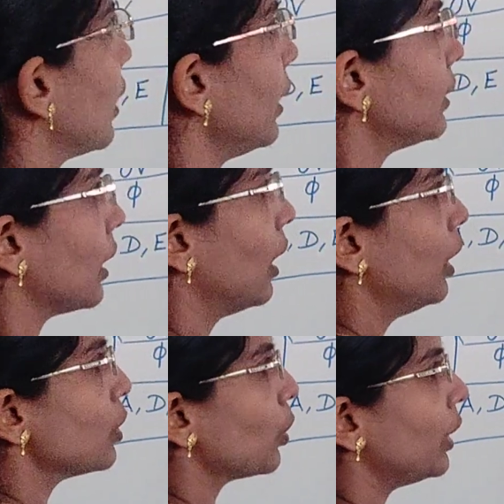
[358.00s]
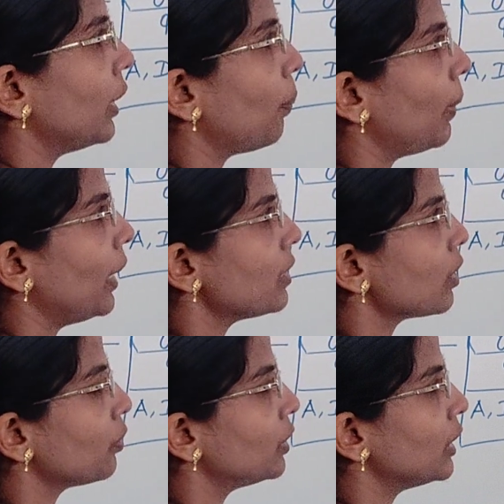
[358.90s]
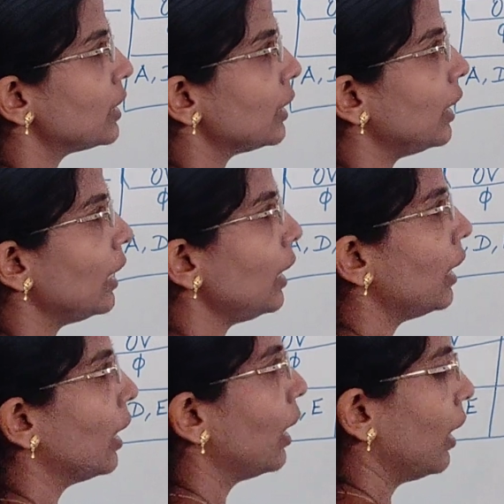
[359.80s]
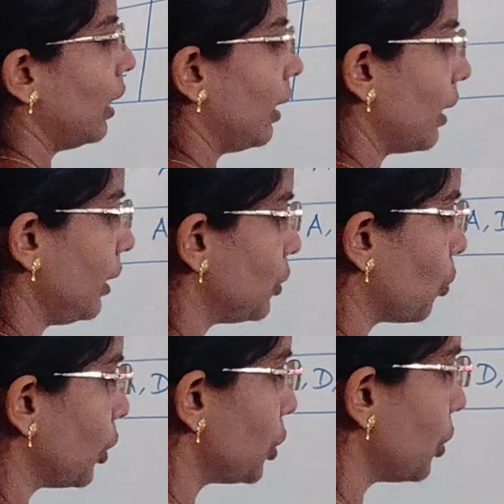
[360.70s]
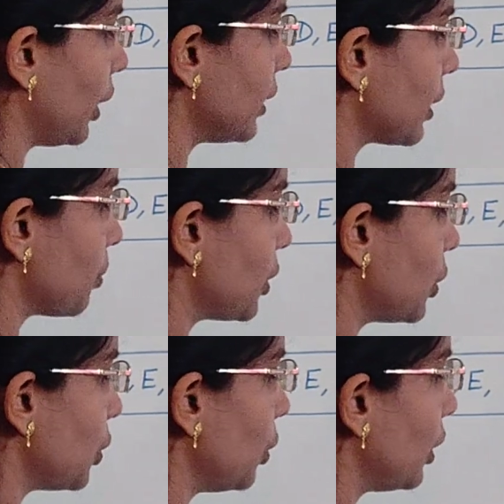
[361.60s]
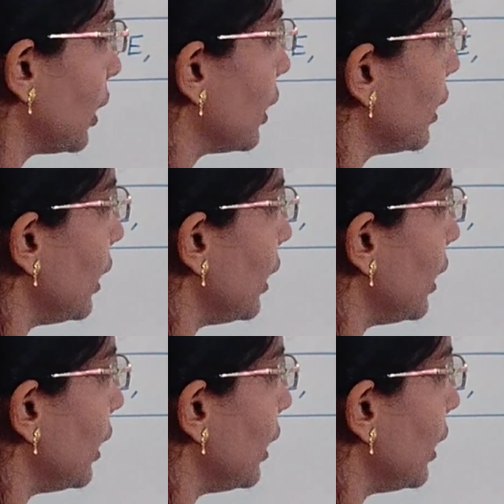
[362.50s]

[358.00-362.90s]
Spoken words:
Right. So in the place of this E, right, what should I substitute?